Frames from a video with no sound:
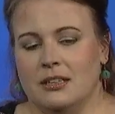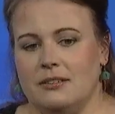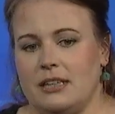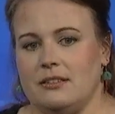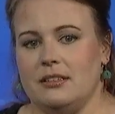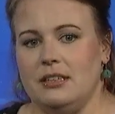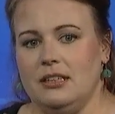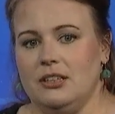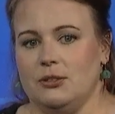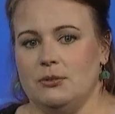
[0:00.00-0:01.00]
that the
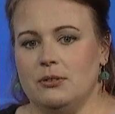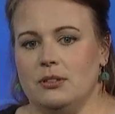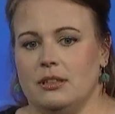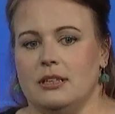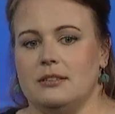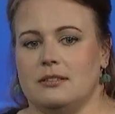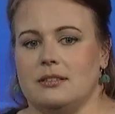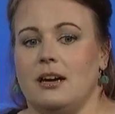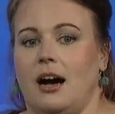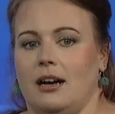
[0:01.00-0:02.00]
EU is
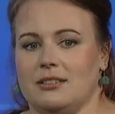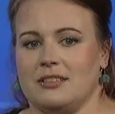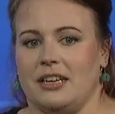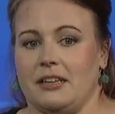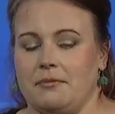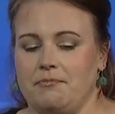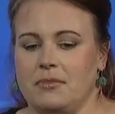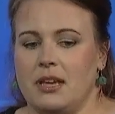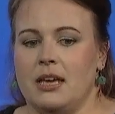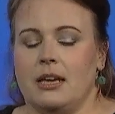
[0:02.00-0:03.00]
asking.
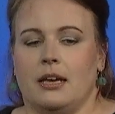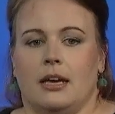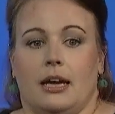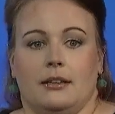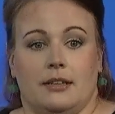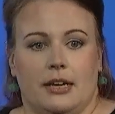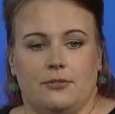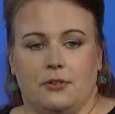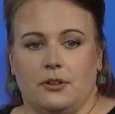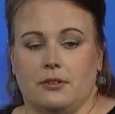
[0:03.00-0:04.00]
And
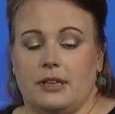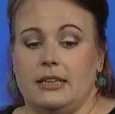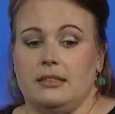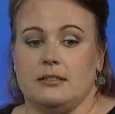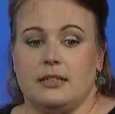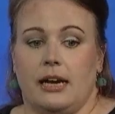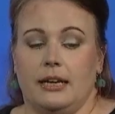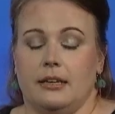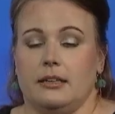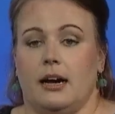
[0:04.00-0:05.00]
therefore, they
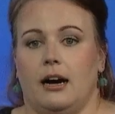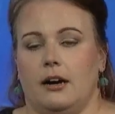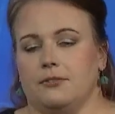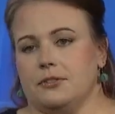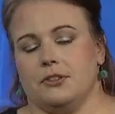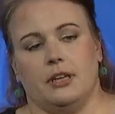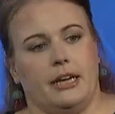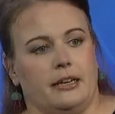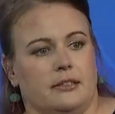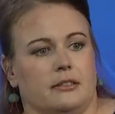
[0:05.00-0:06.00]
decided after,
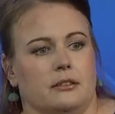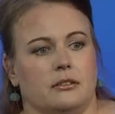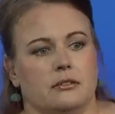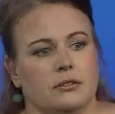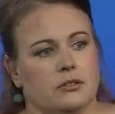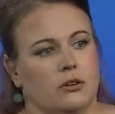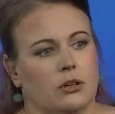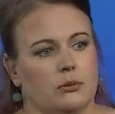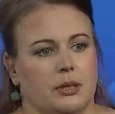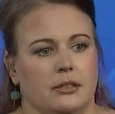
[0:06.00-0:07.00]
like the
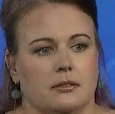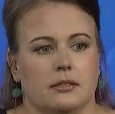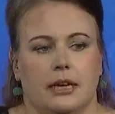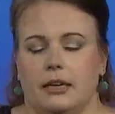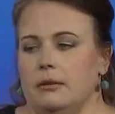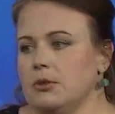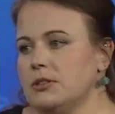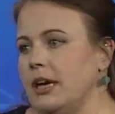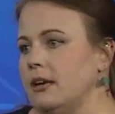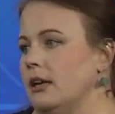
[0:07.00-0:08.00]
SolarWinds, like
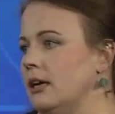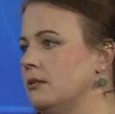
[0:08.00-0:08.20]
Emotet, like